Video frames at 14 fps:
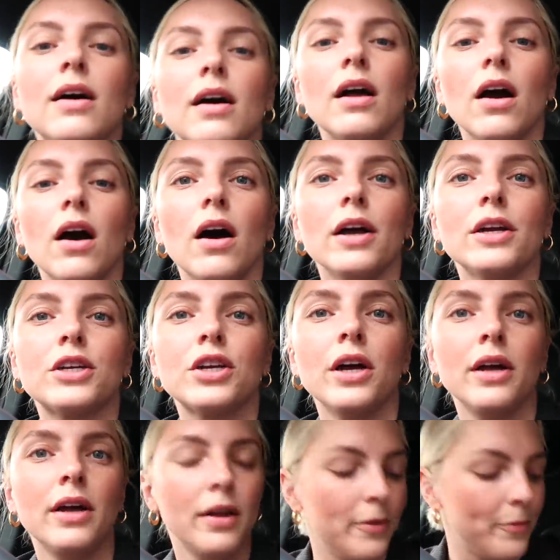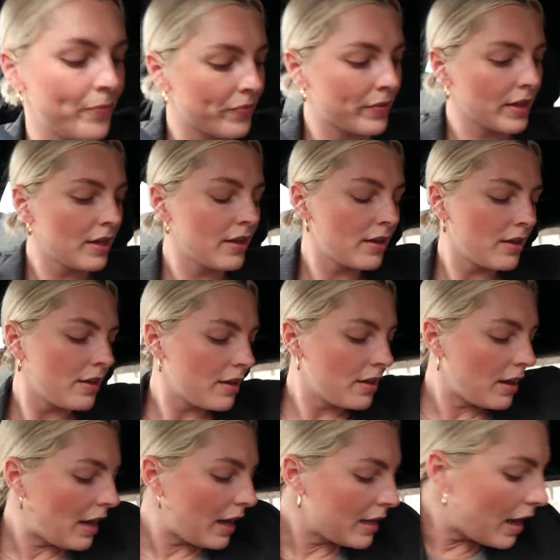Gosh.
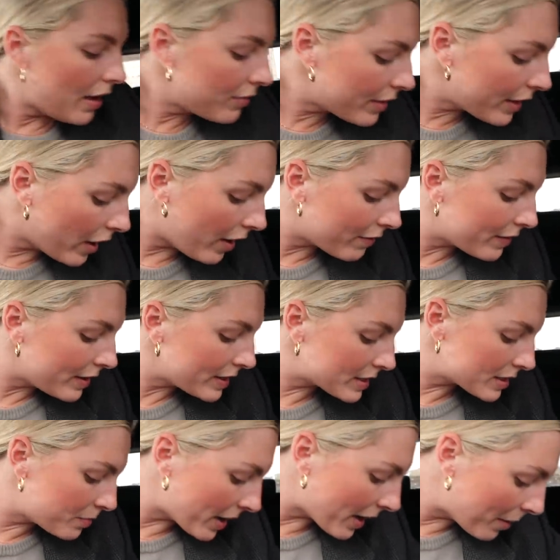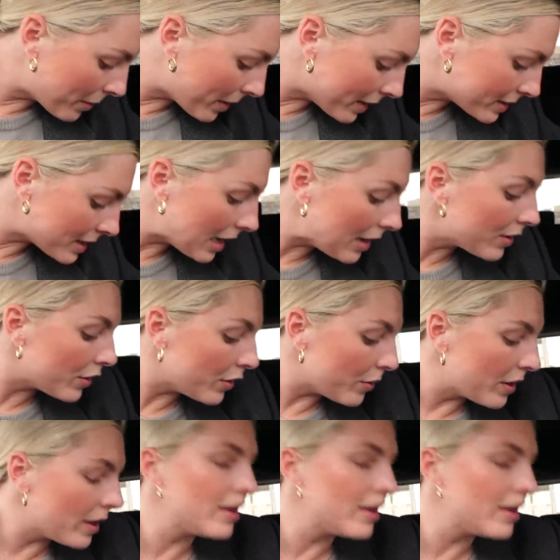I love the office, but I'm gonna tell you